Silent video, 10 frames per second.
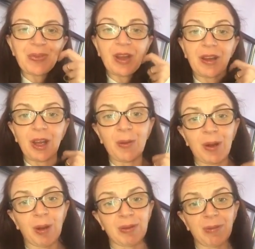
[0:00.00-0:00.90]
I know when
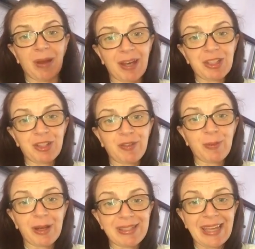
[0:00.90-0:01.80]
I was a manager for
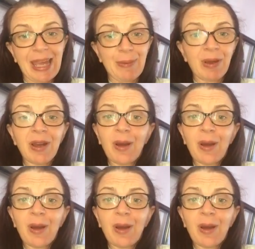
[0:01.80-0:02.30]
my team,